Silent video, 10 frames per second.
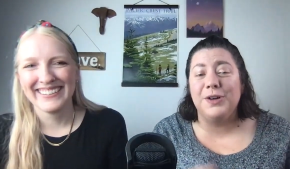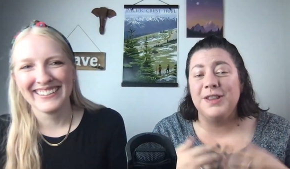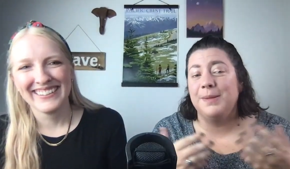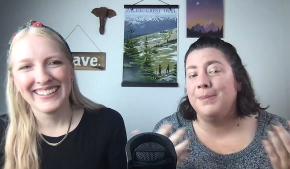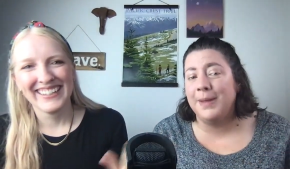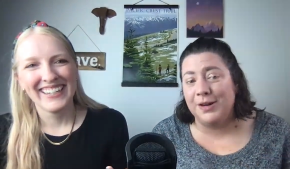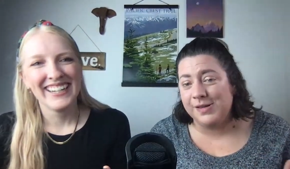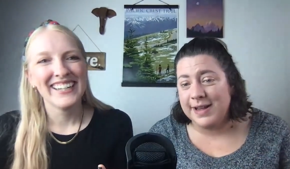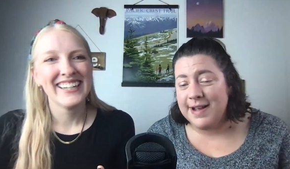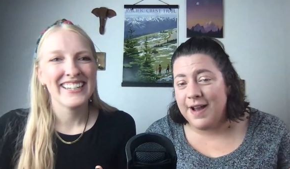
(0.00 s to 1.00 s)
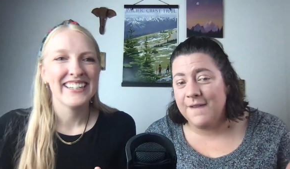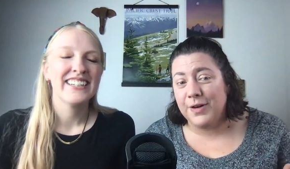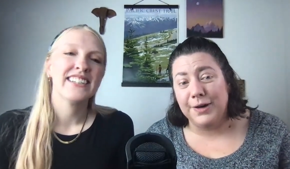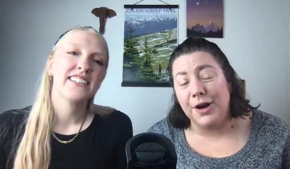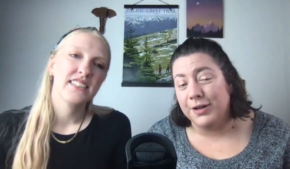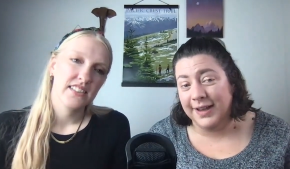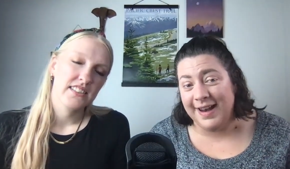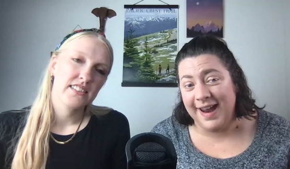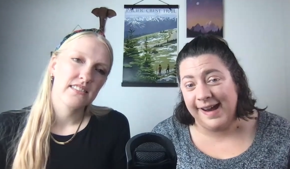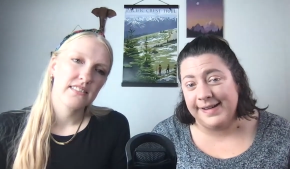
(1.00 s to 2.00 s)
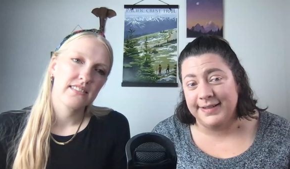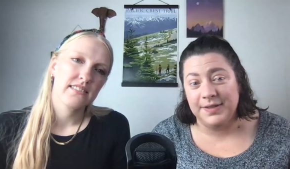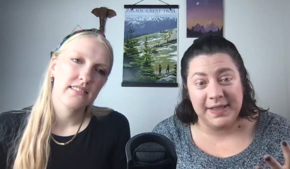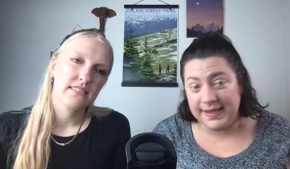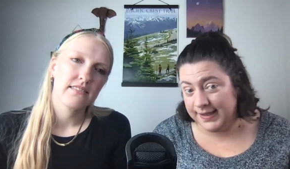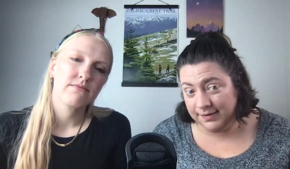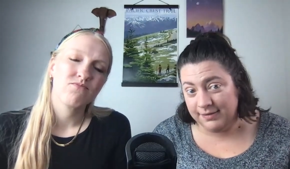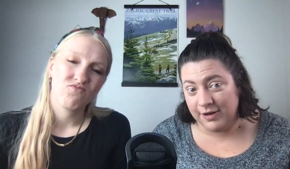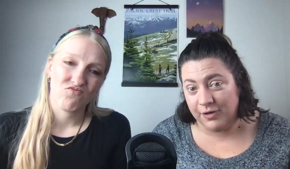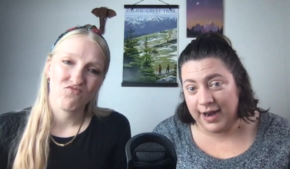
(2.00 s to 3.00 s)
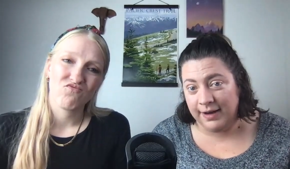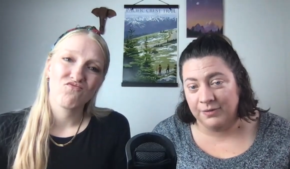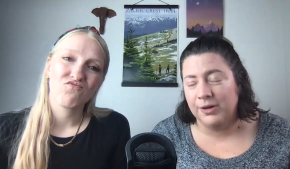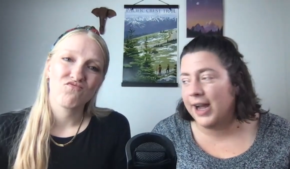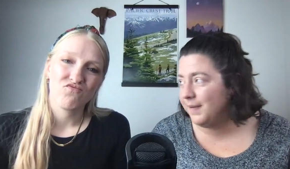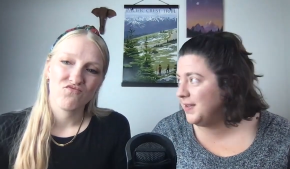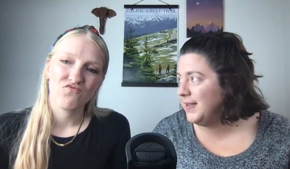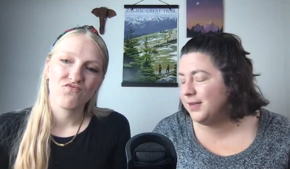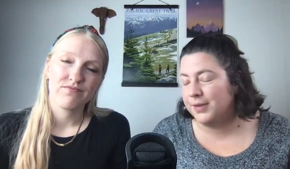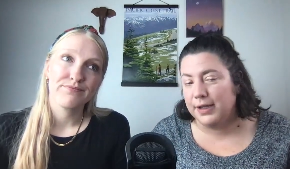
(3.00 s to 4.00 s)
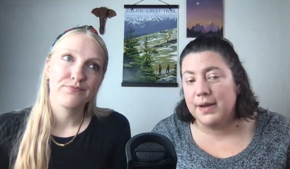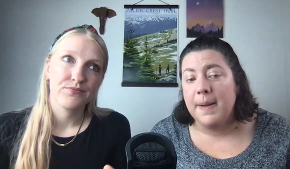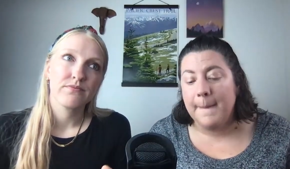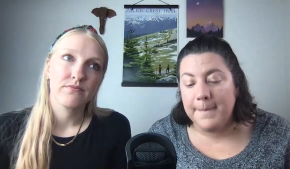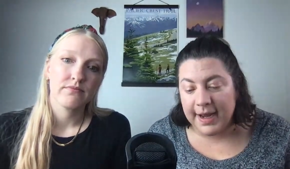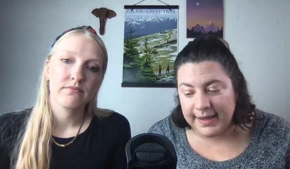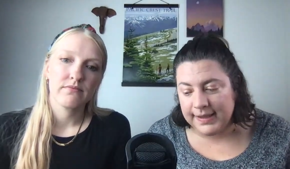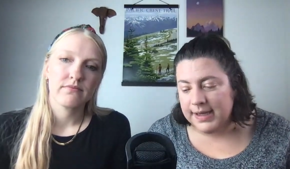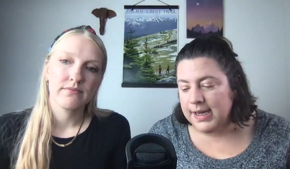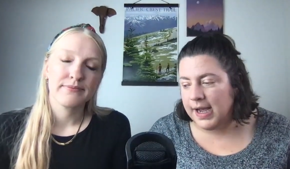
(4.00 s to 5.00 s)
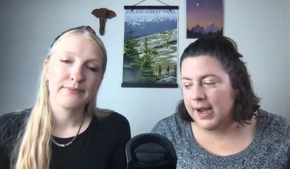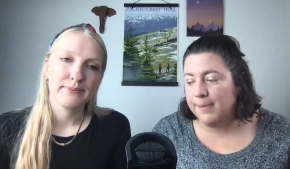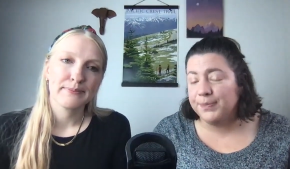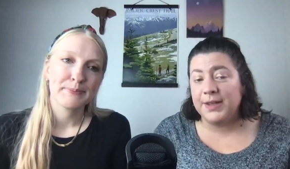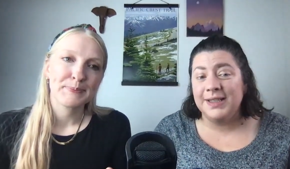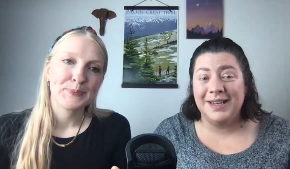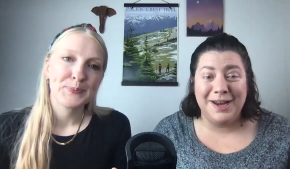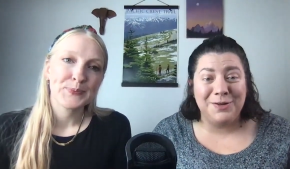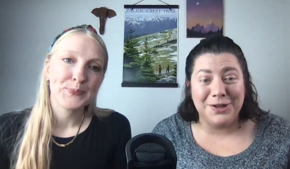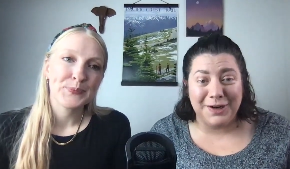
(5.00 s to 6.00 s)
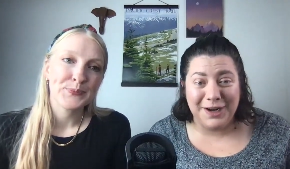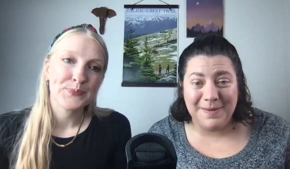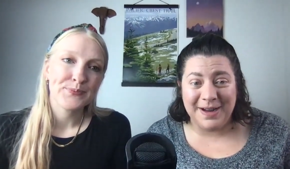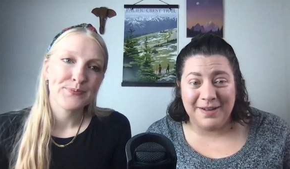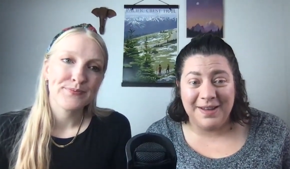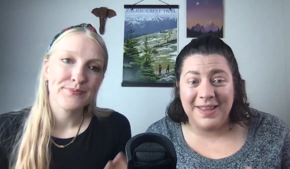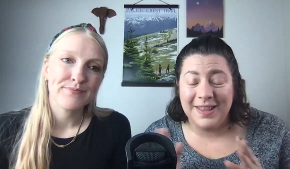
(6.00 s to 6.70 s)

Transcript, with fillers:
Speaker 1: in the middle of our holiday season. Okay, well, half season really. But today we're talking about the